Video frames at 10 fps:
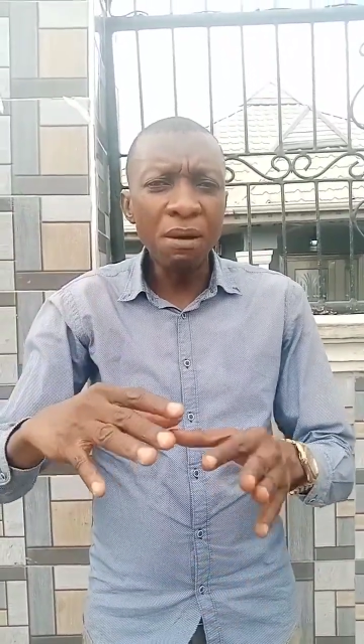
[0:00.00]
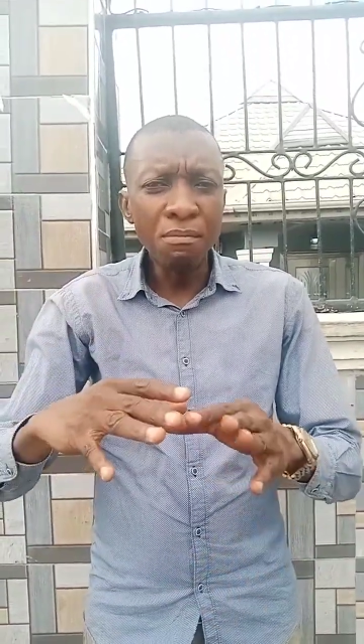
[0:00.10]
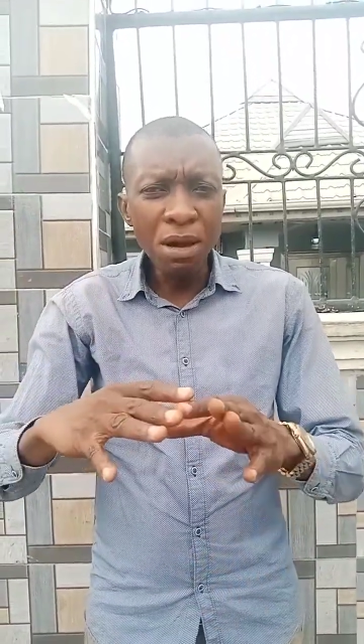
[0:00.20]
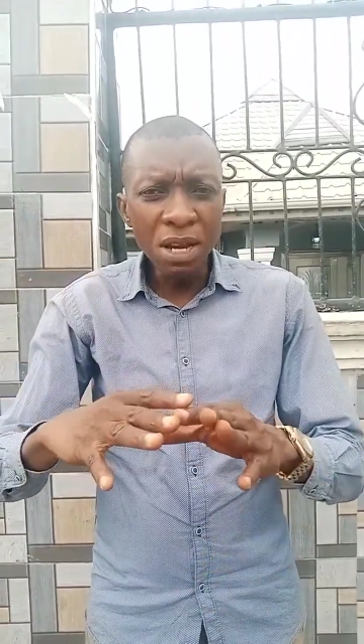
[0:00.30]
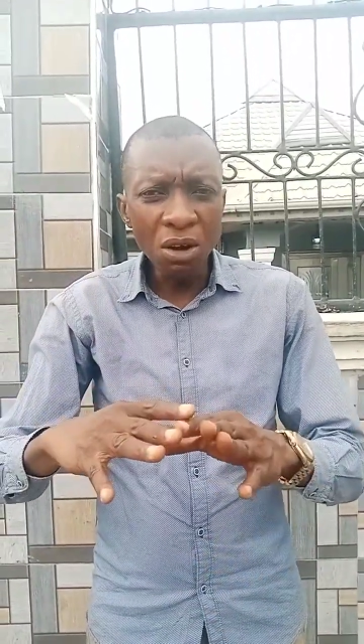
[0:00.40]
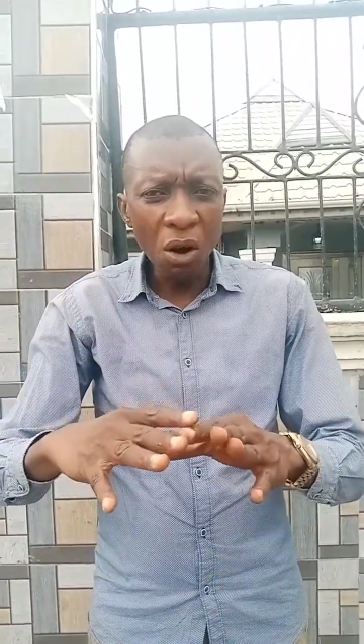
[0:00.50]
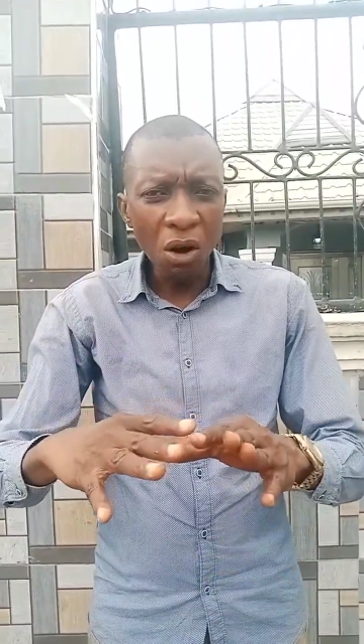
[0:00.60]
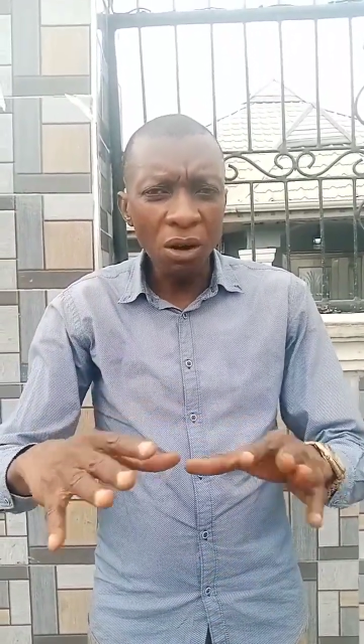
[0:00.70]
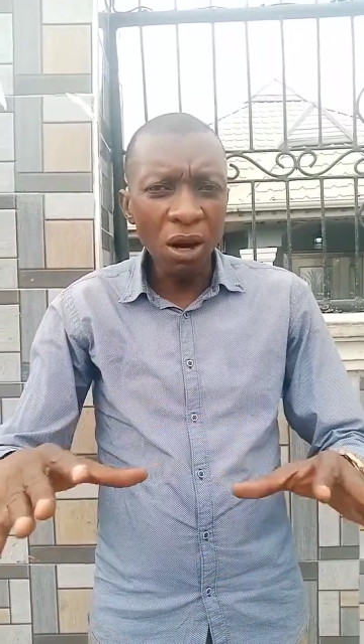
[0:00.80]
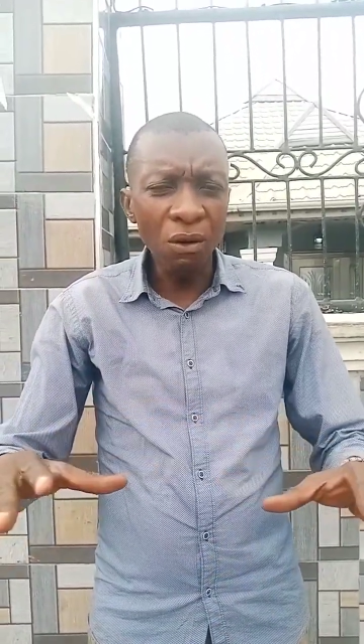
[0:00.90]
and many
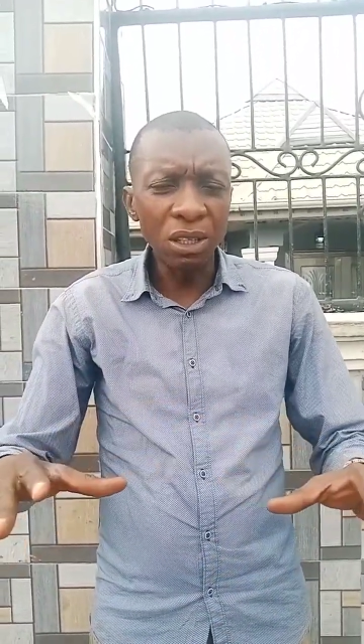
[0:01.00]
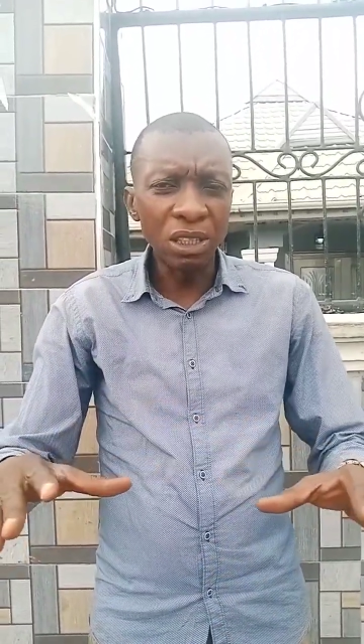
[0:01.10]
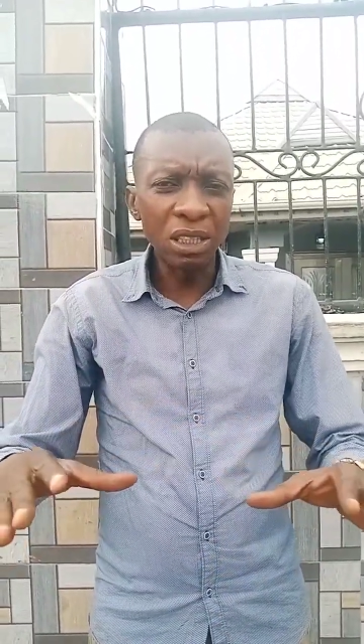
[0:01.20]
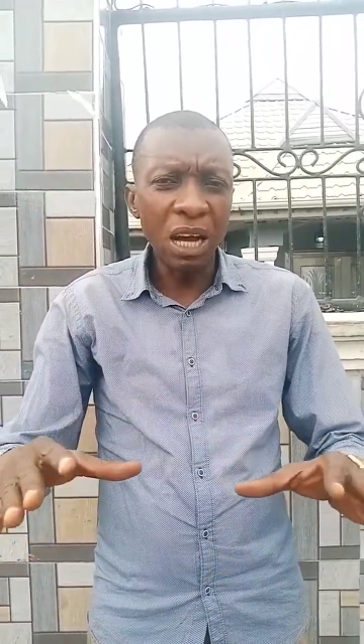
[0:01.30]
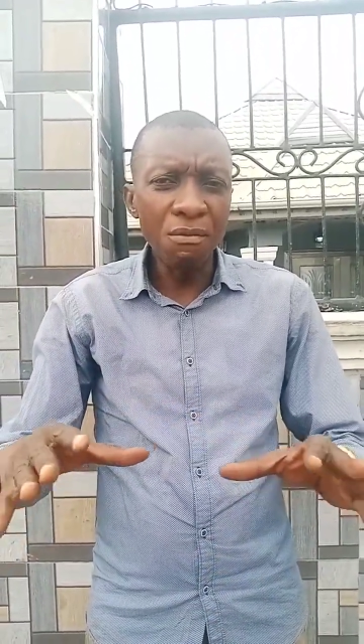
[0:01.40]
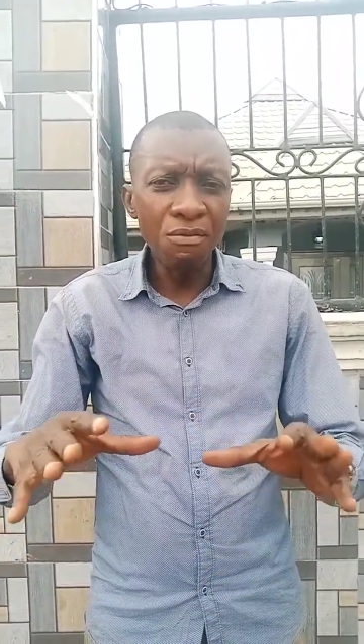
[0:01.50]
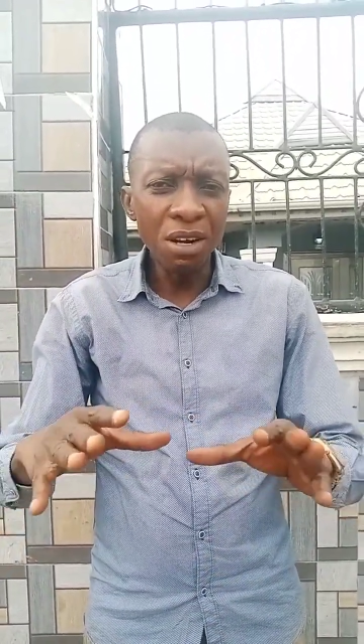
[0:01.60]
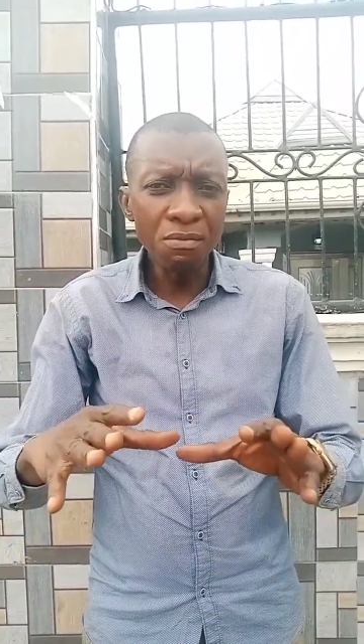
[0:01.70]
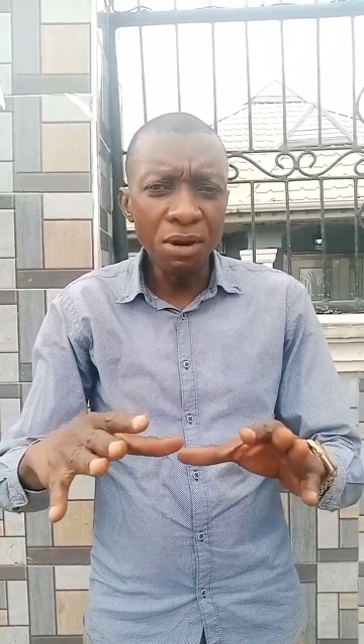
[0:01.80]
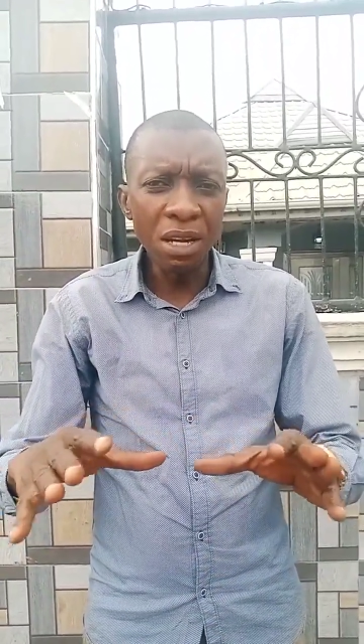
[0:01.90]
other ones. There are
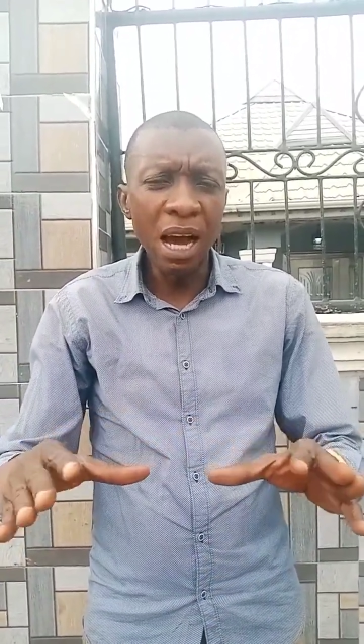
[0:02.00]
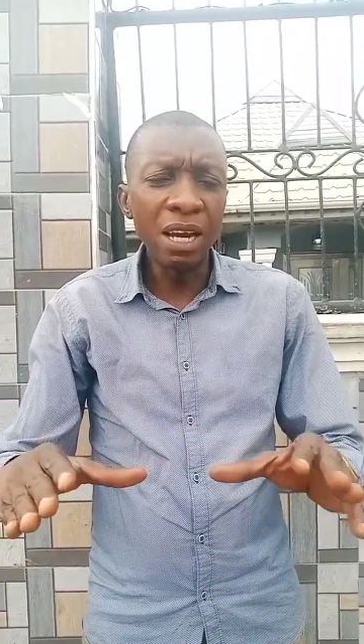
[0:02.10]
very many.